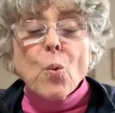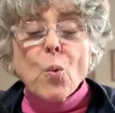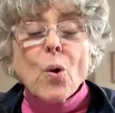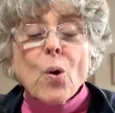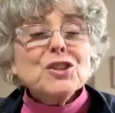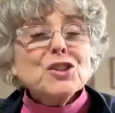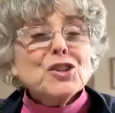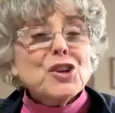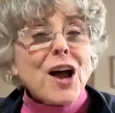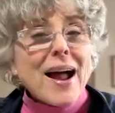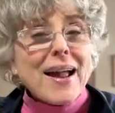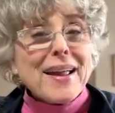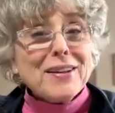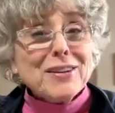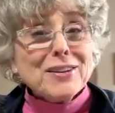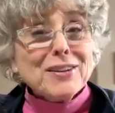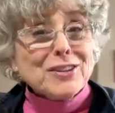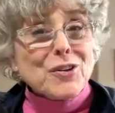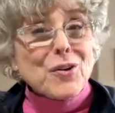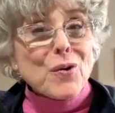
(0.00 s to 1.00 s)
what
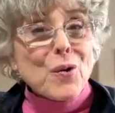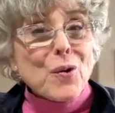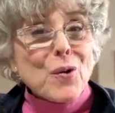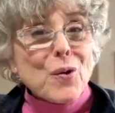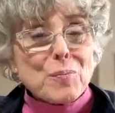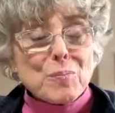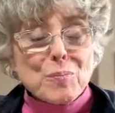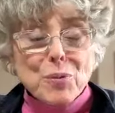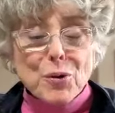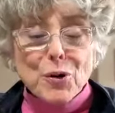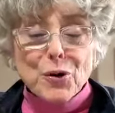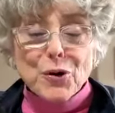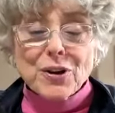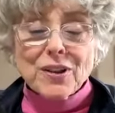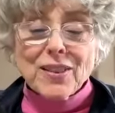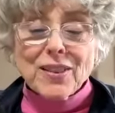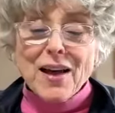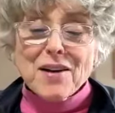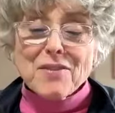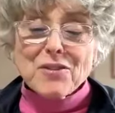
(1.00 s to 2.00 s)
child or
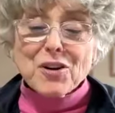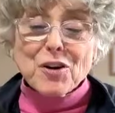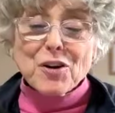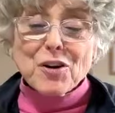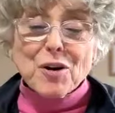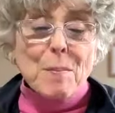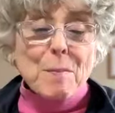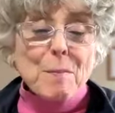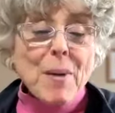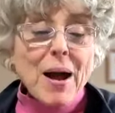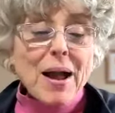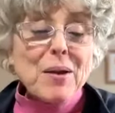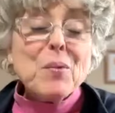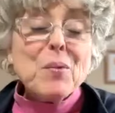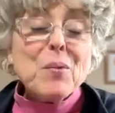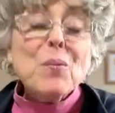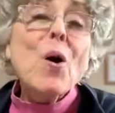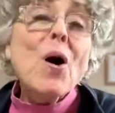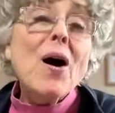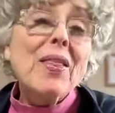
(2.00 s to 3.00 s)
bird lover
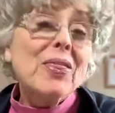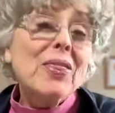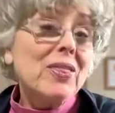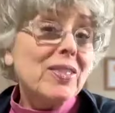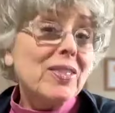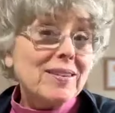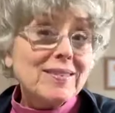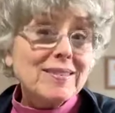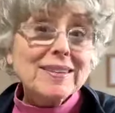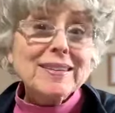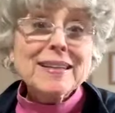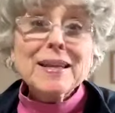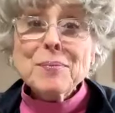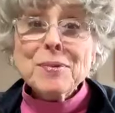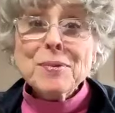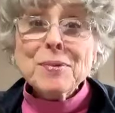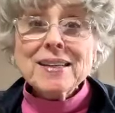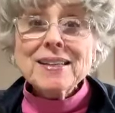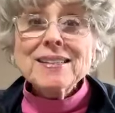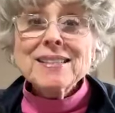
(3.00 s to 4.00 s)
might want this
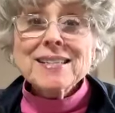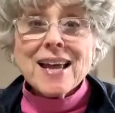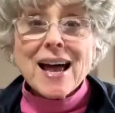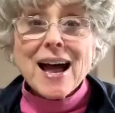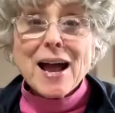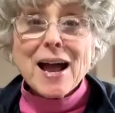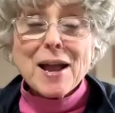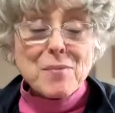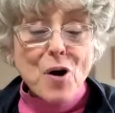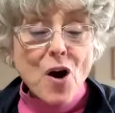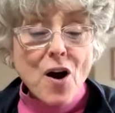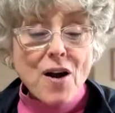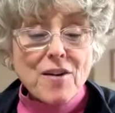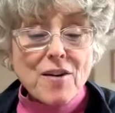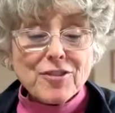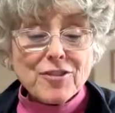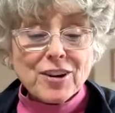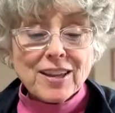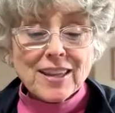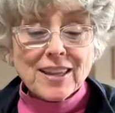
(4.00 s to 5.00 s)
limited time
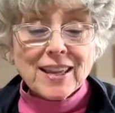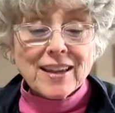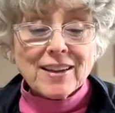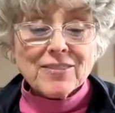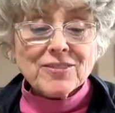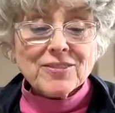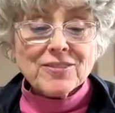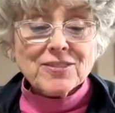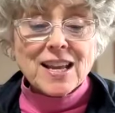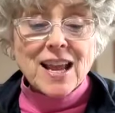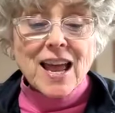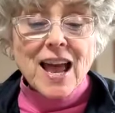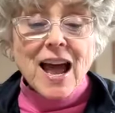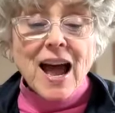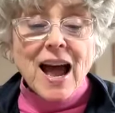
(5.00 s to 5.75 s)
offer gift?